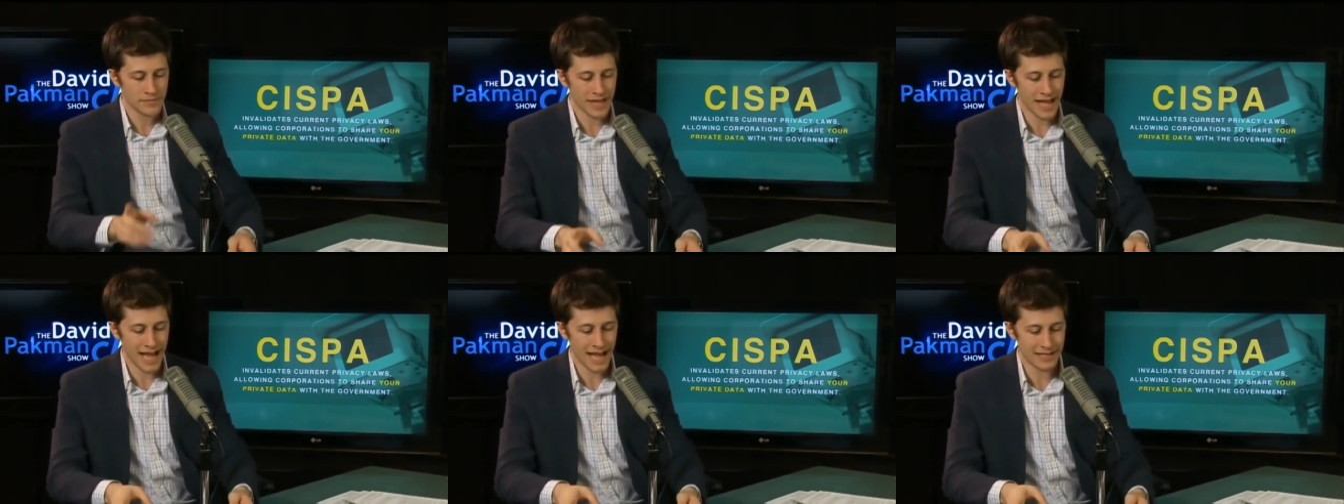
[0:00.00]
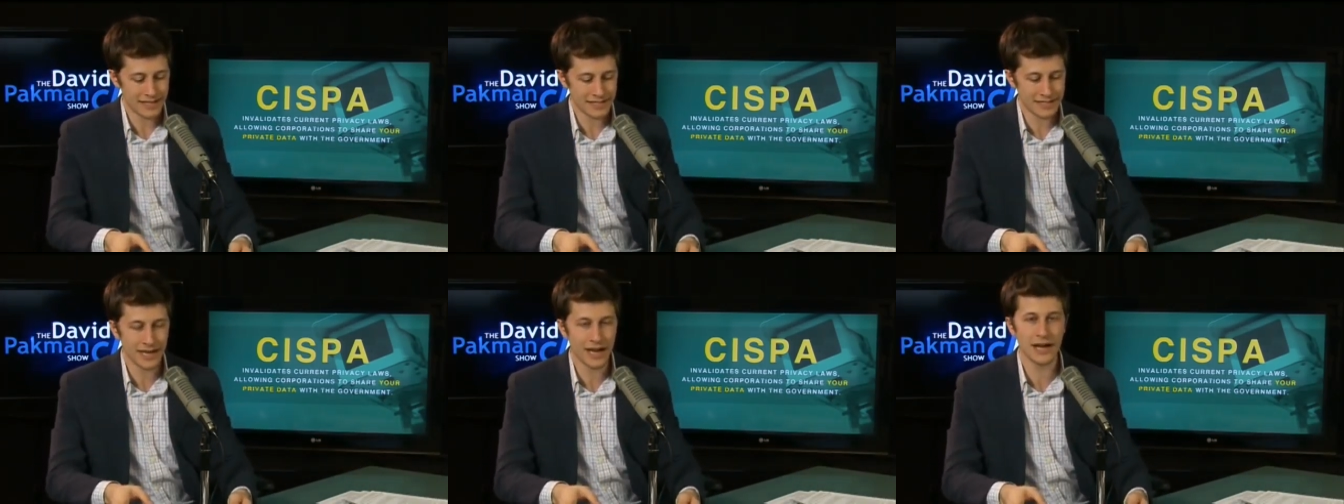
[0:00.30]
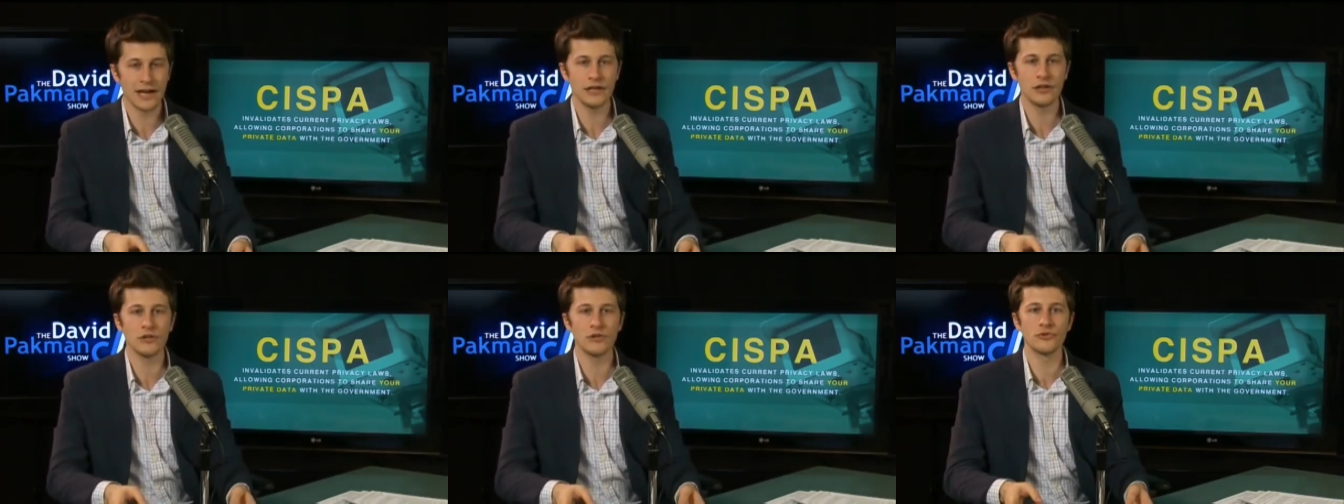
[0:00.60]
at
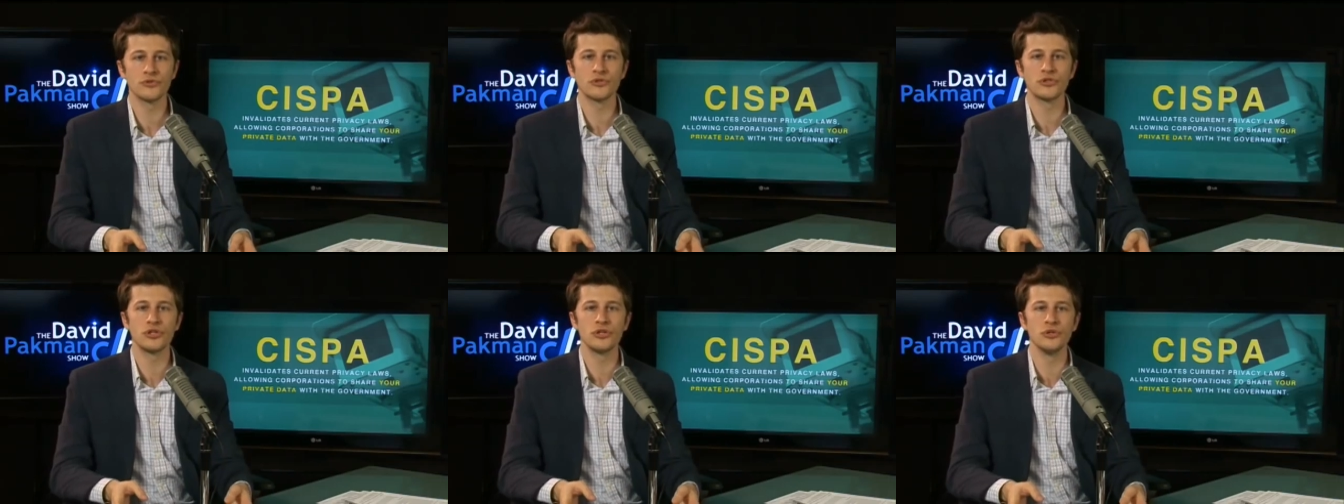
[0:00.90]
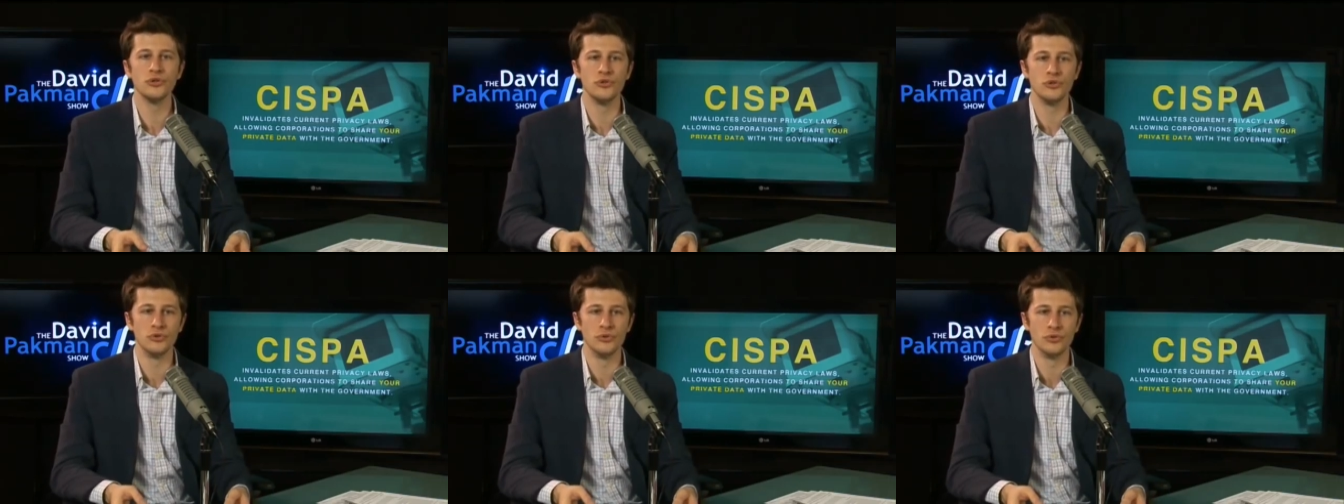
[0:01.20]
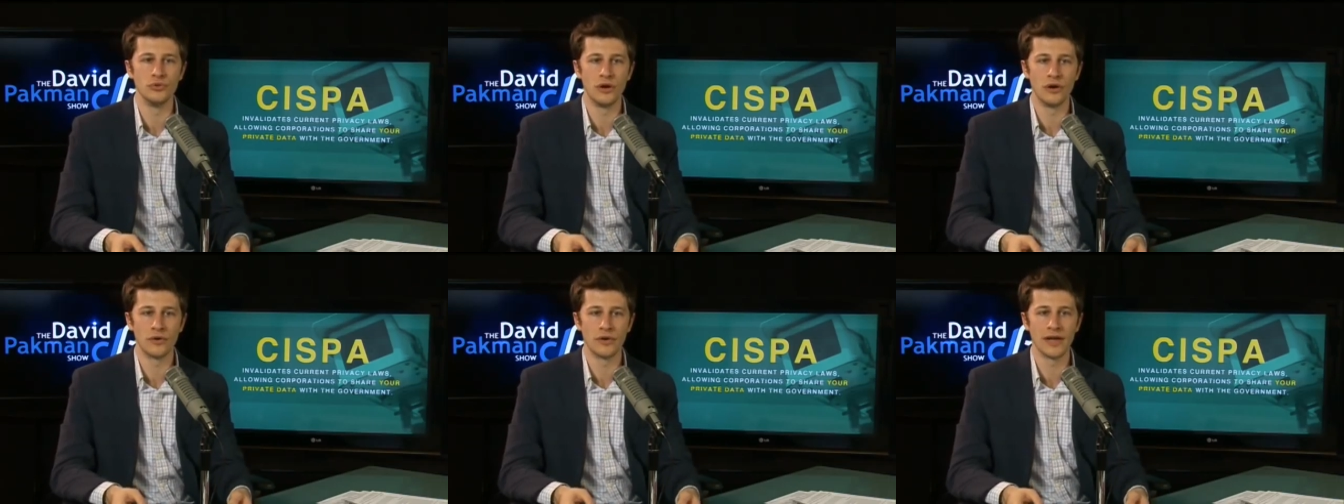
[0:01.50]
Title II,
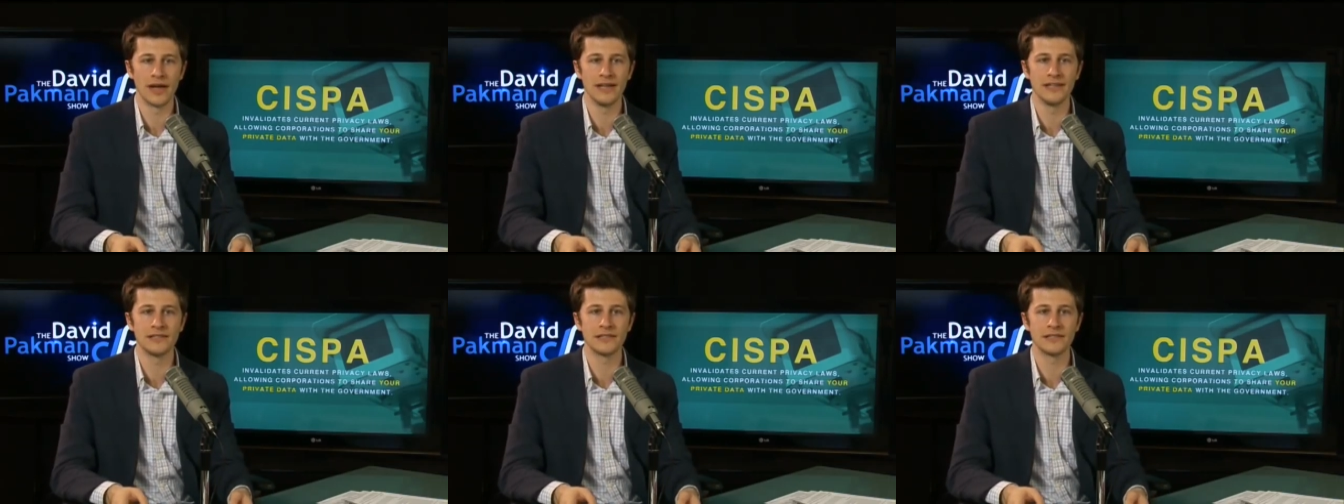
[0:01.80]
okay,